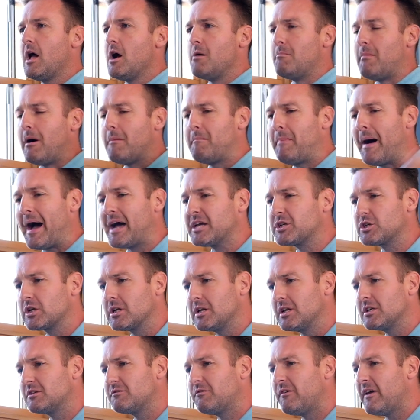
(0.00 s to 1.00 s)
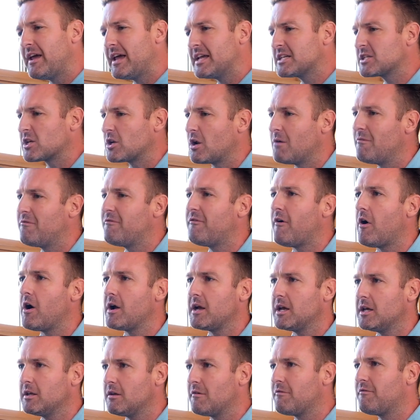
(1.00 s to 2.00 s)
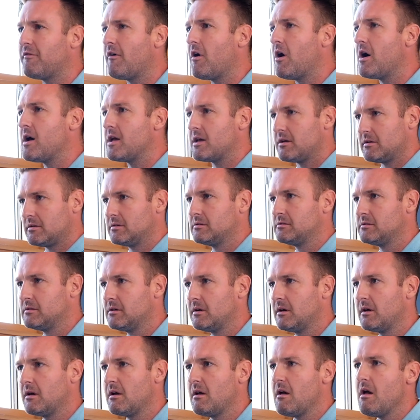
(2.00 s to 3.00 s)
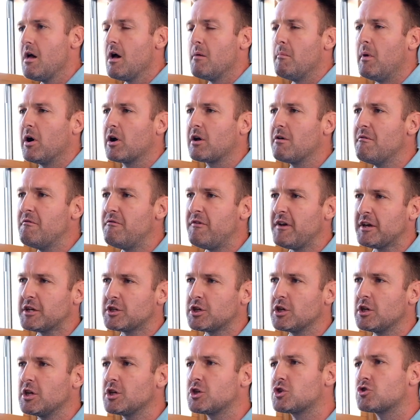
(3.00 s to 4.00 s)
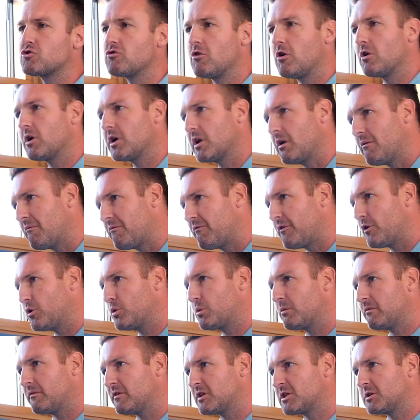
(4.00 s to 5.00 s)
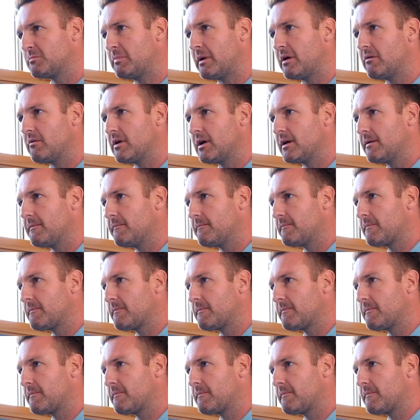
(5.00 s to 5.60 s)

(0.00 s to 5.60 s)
My passion is fierce and I'm fighting the fight. My conviction is strong and I'm filled with his spirit.